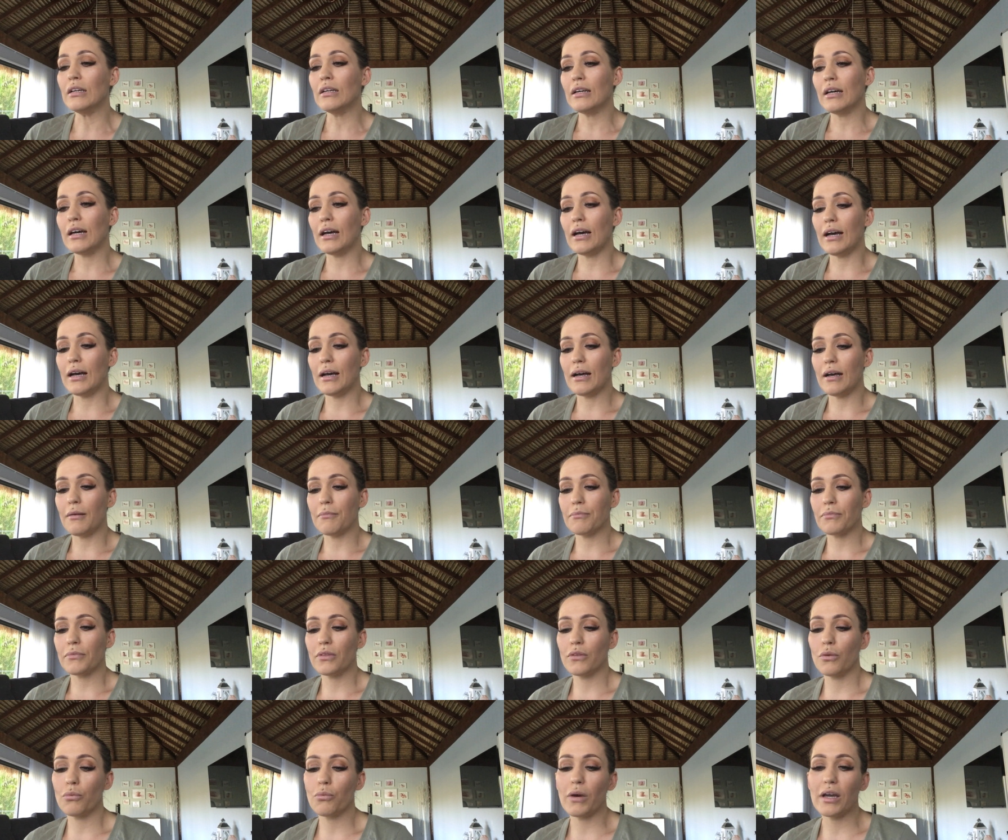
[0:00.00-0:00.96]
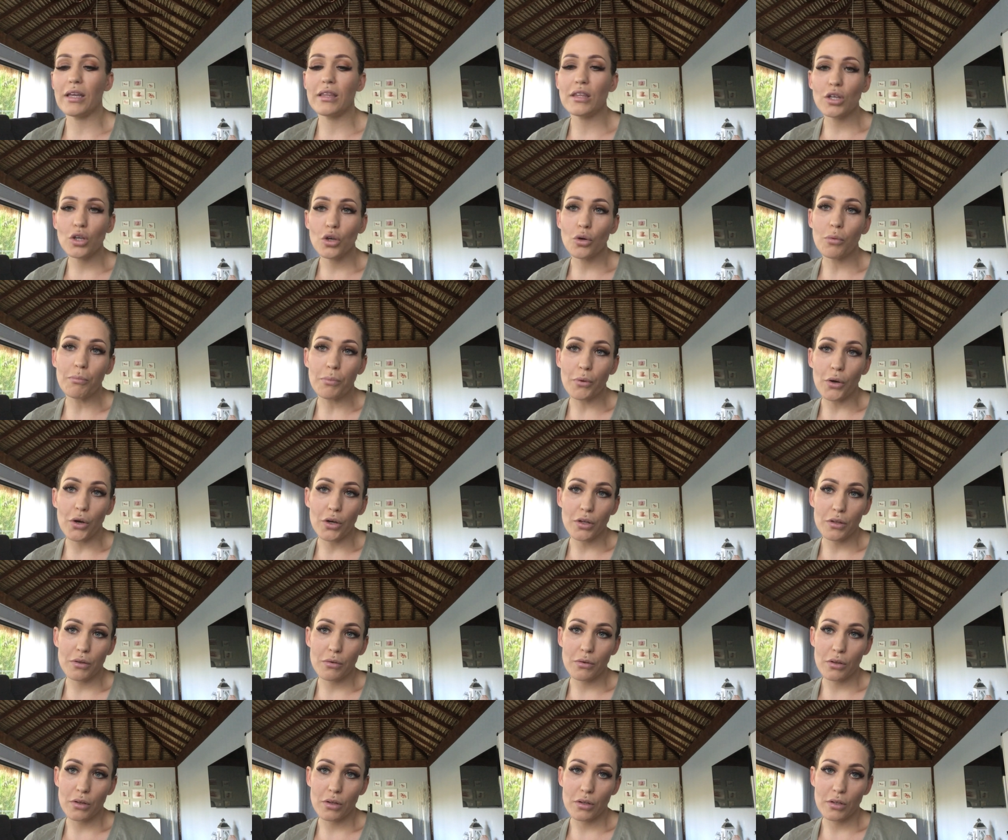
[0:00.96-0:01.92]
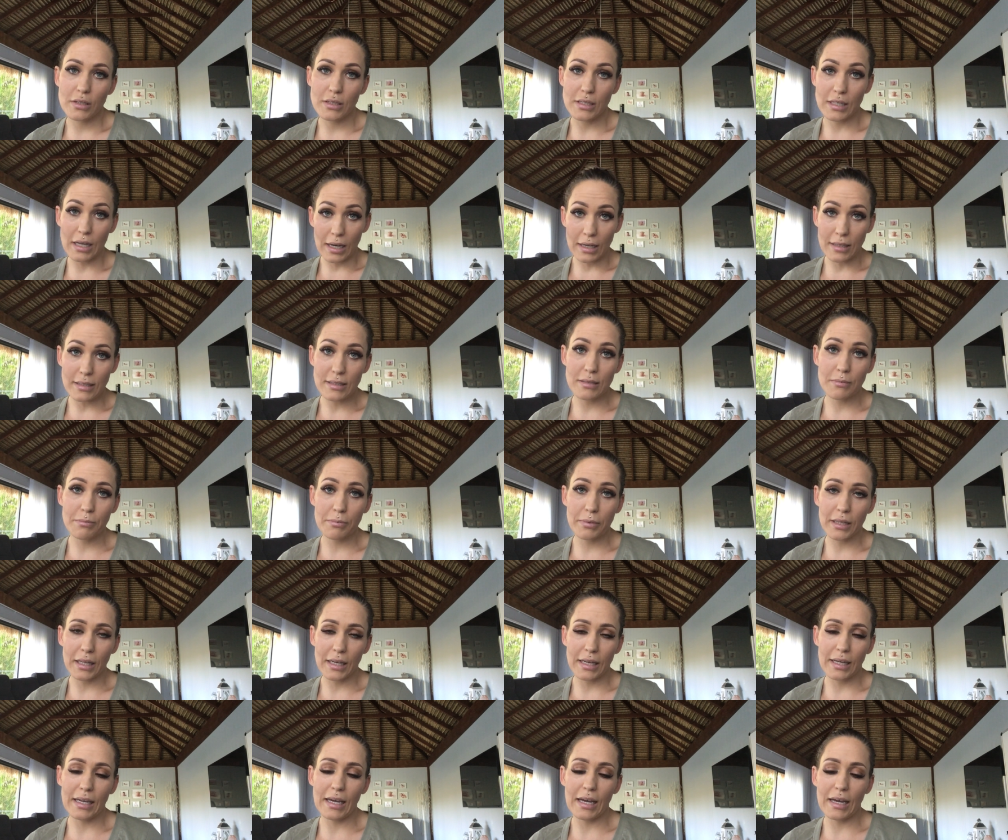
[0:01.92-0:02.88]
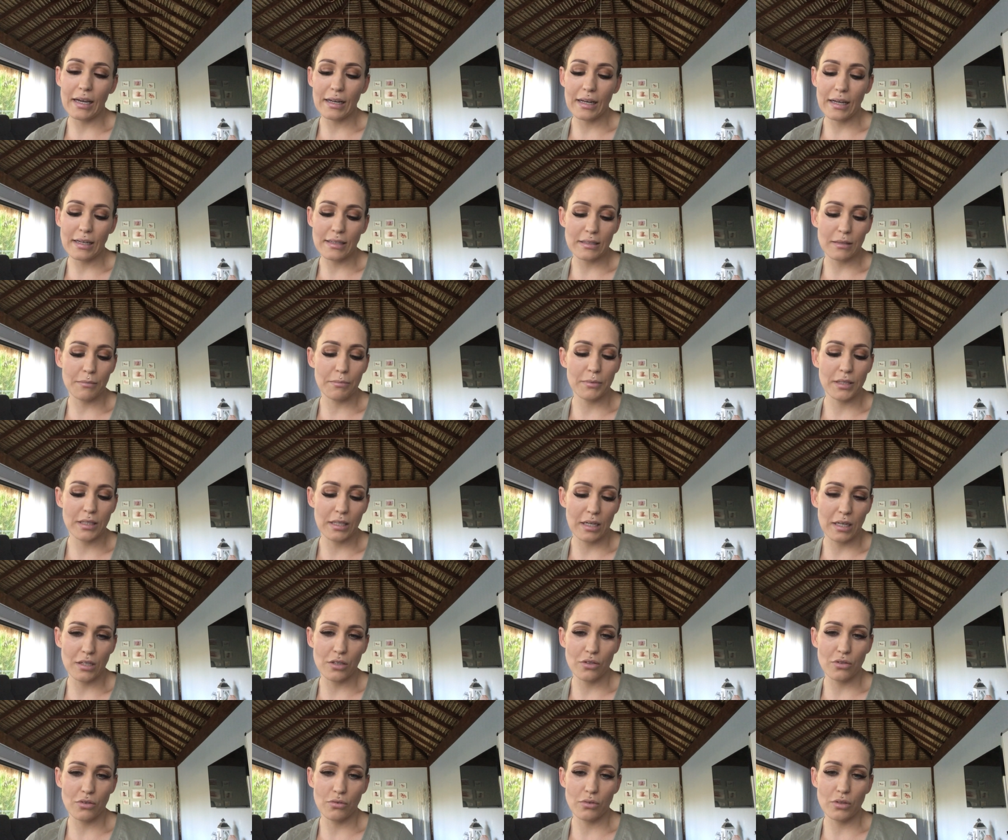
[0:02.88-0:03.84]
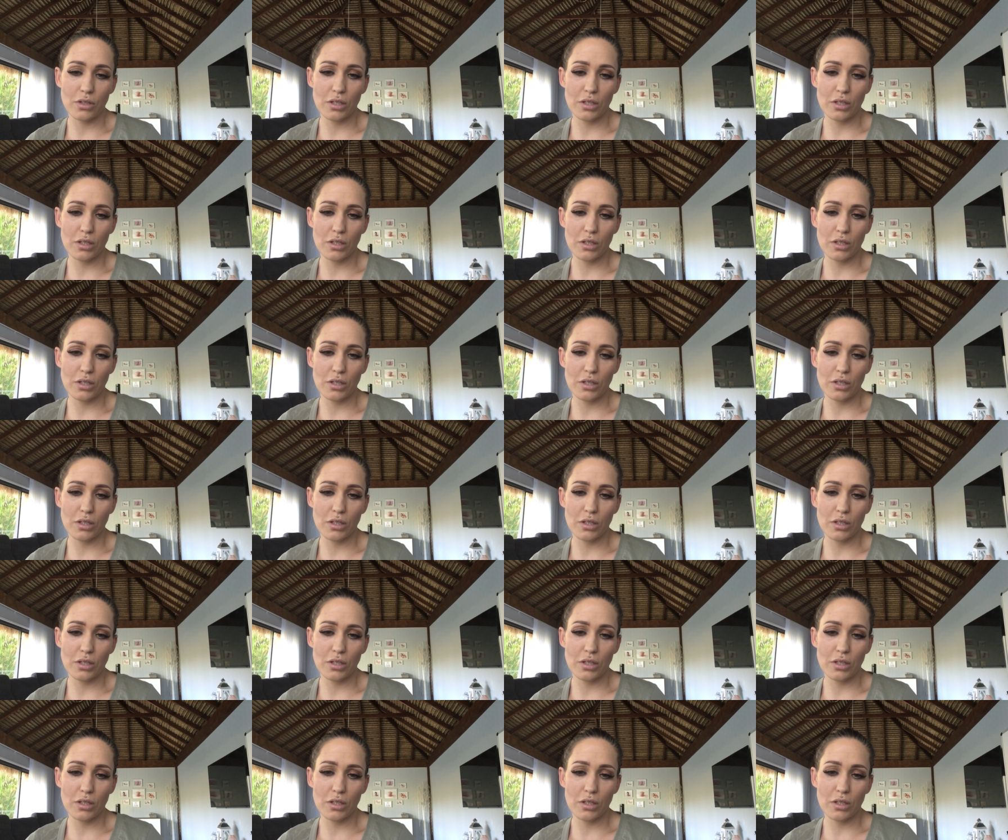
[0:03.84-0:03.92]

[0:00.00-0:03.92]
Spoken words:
The way that your birth does play out has the potential